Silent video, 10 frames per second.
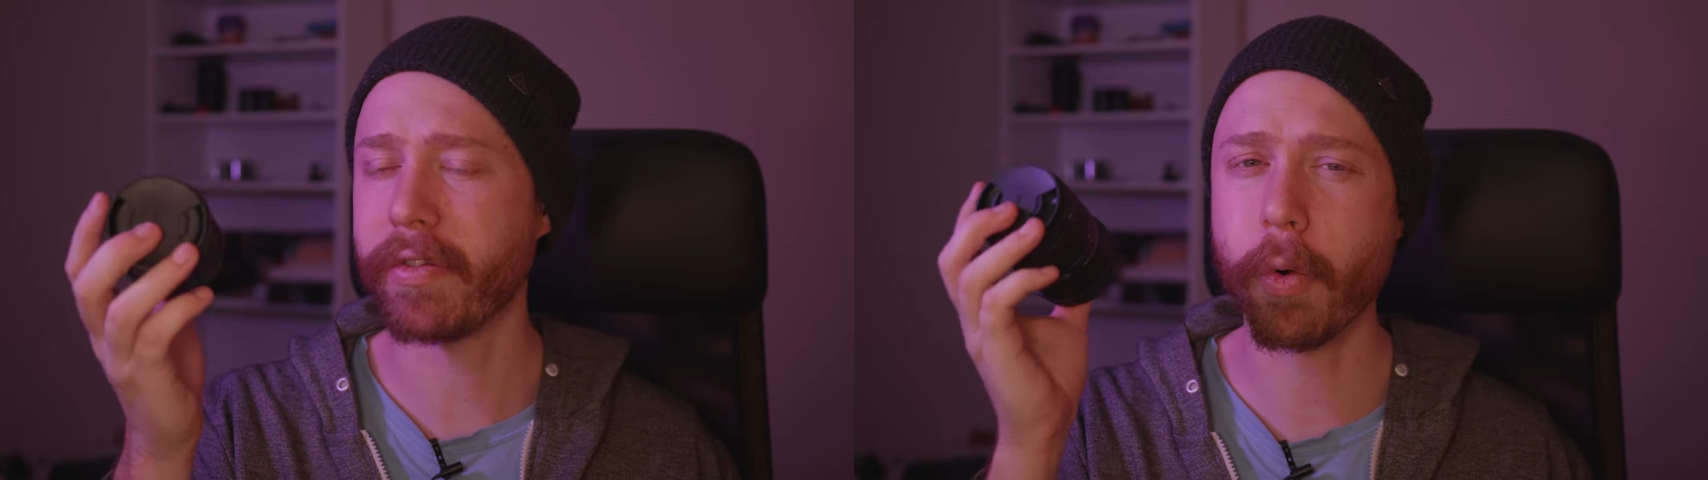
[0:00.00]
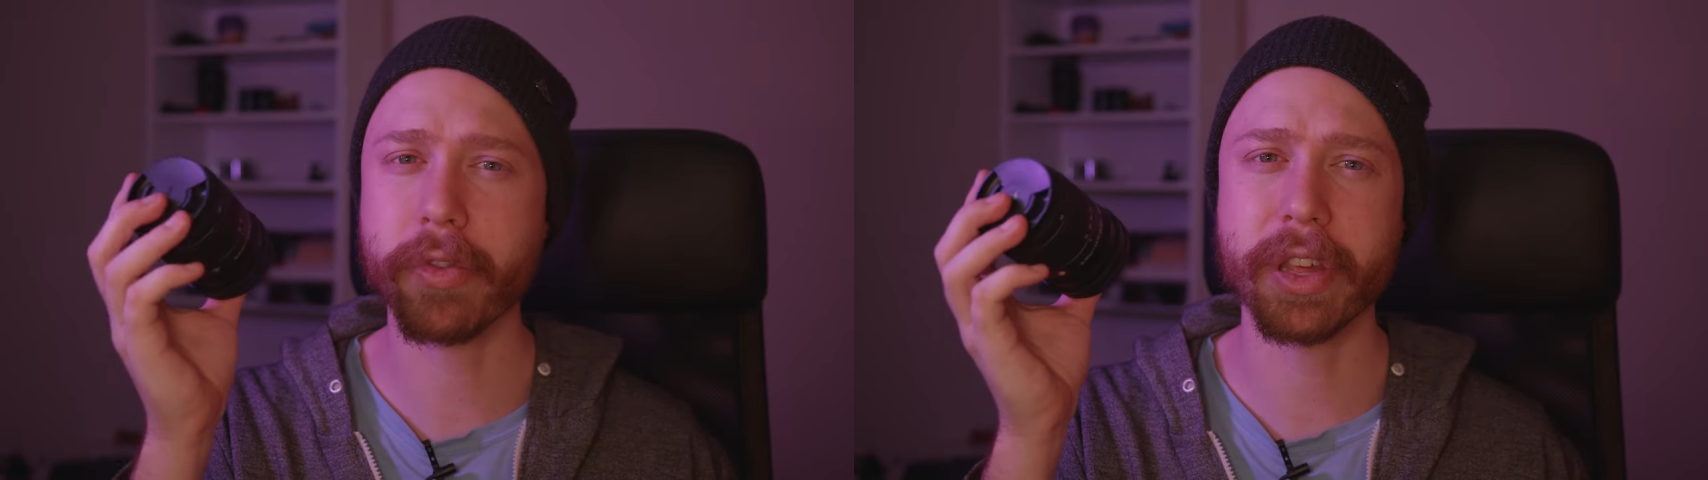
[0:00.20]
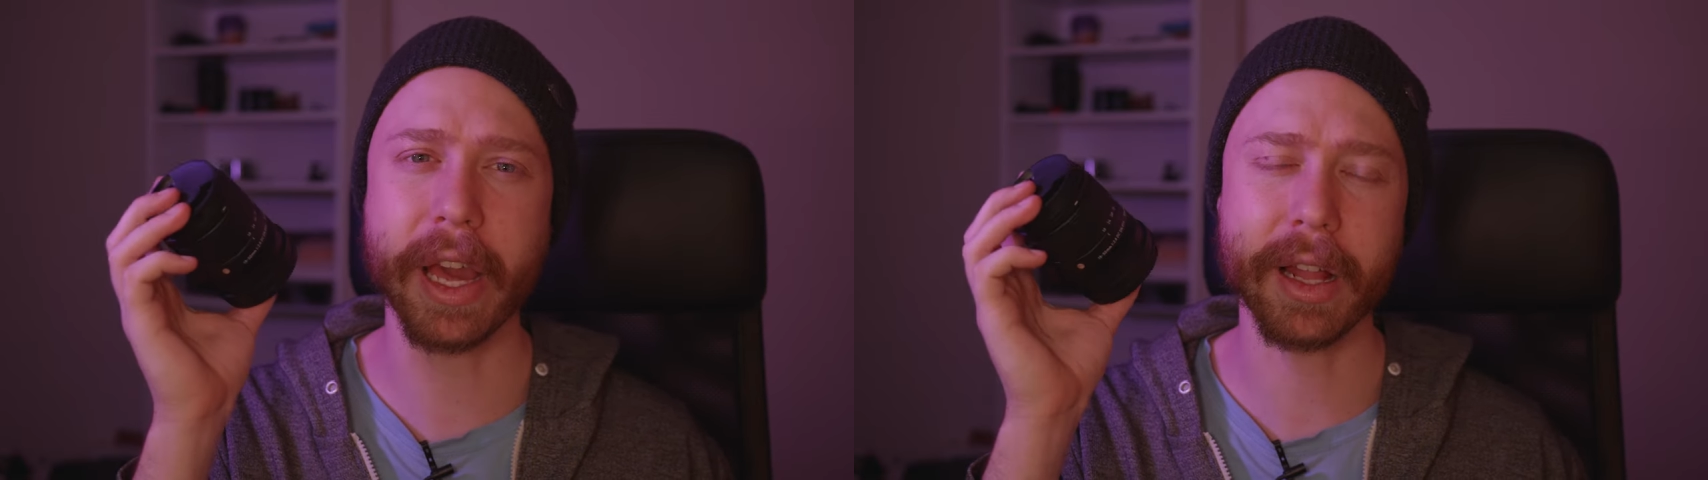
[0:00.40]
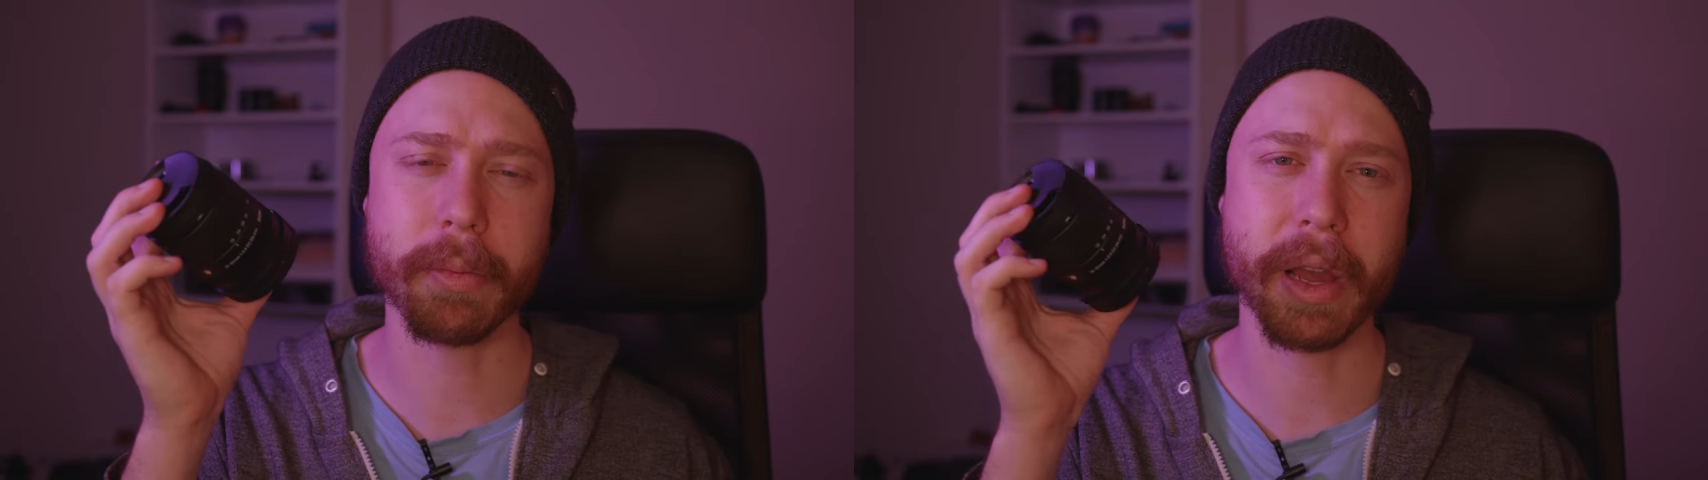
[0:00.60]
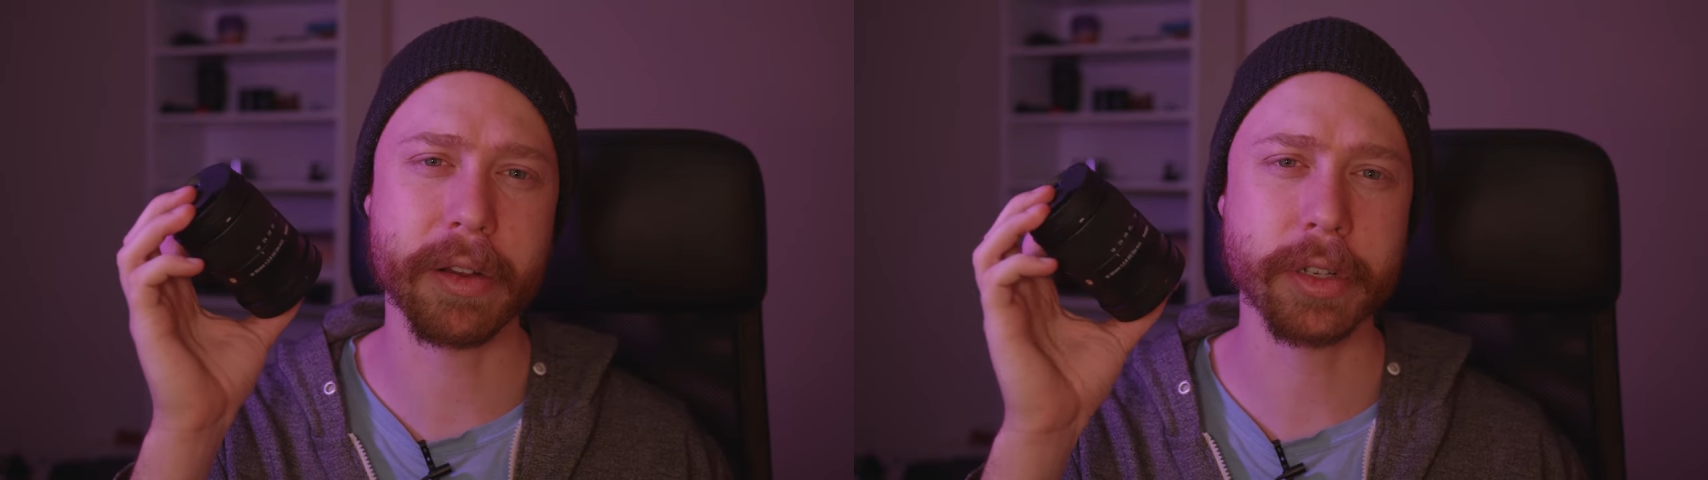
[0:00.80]
for the
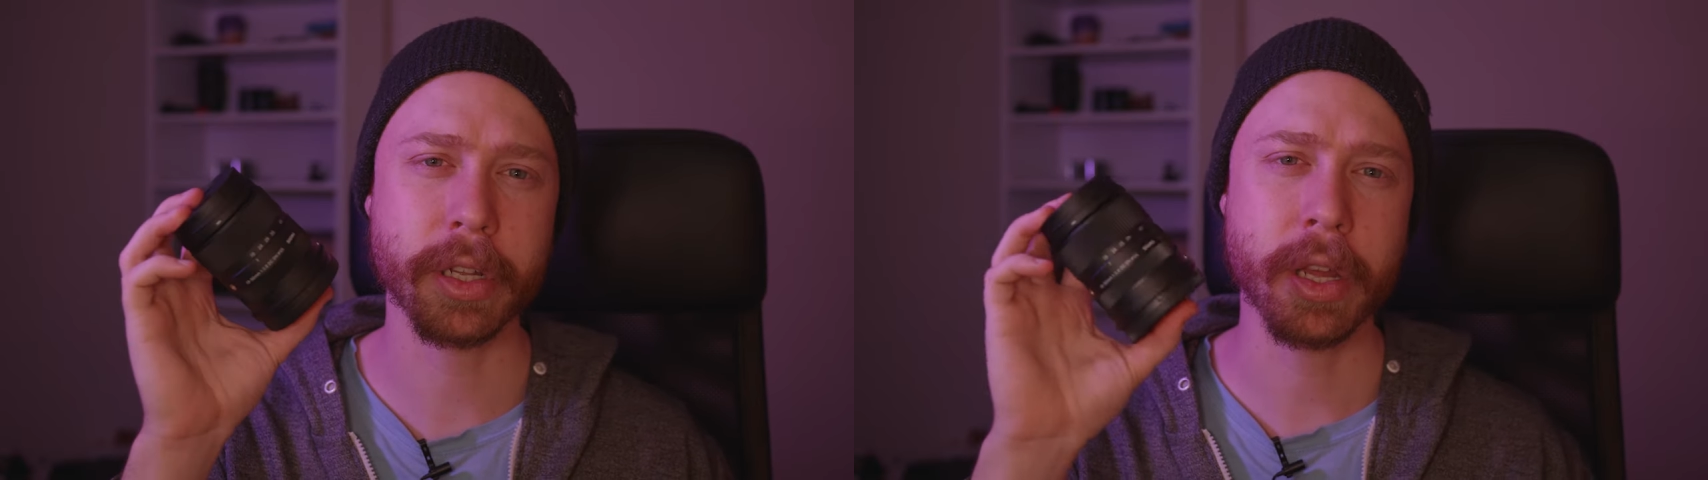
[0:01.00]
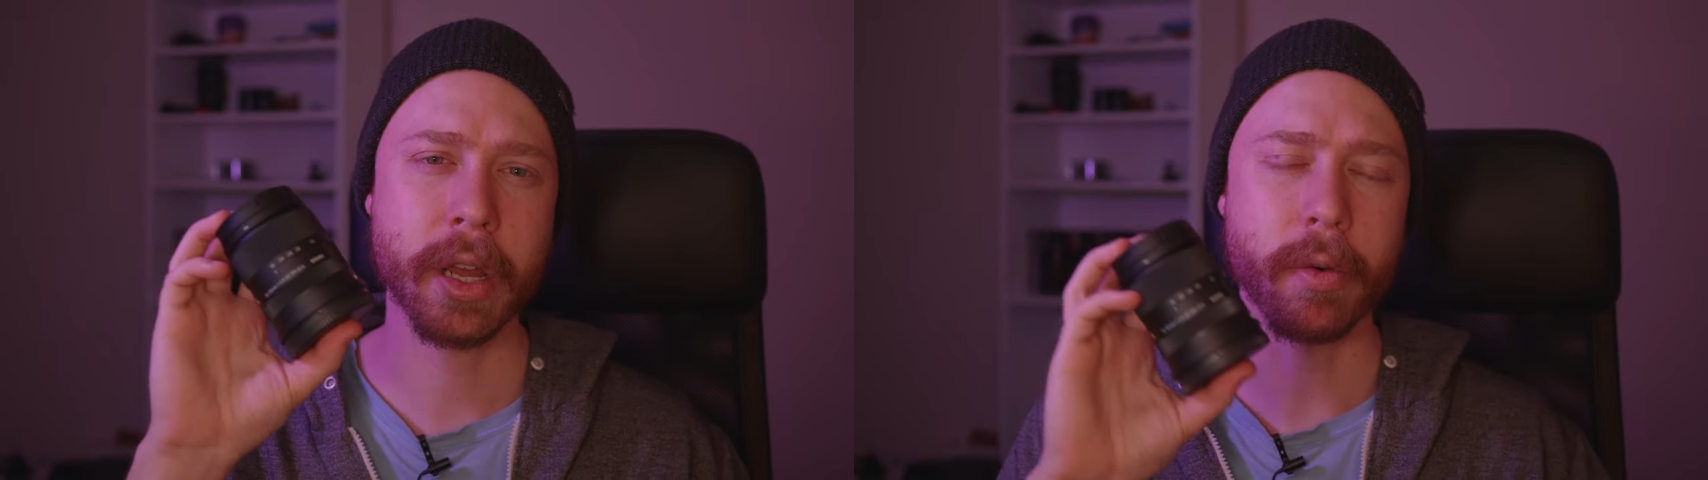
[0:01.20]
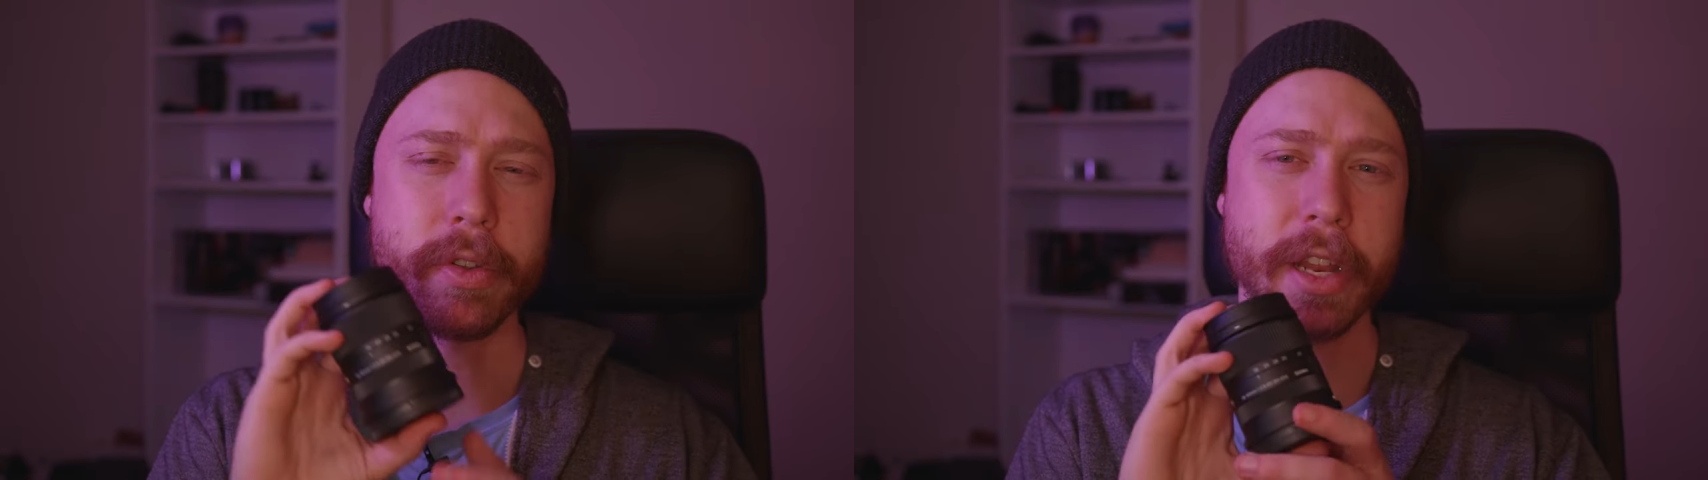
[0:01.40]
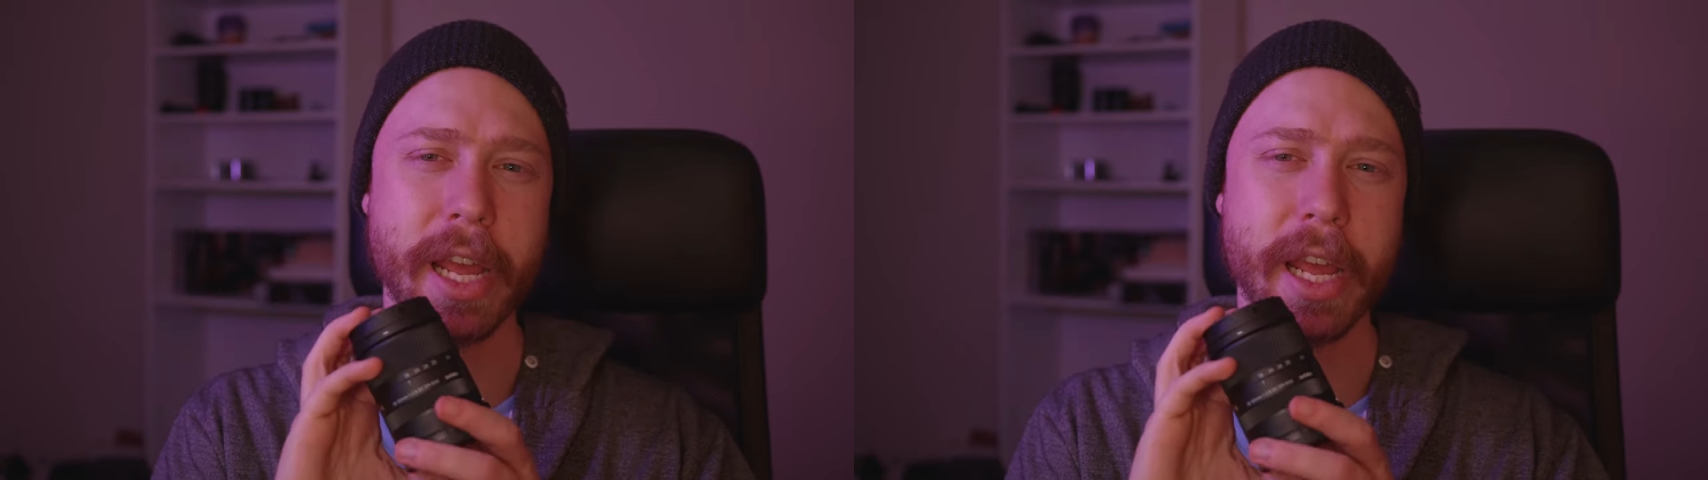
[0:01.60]
L mount with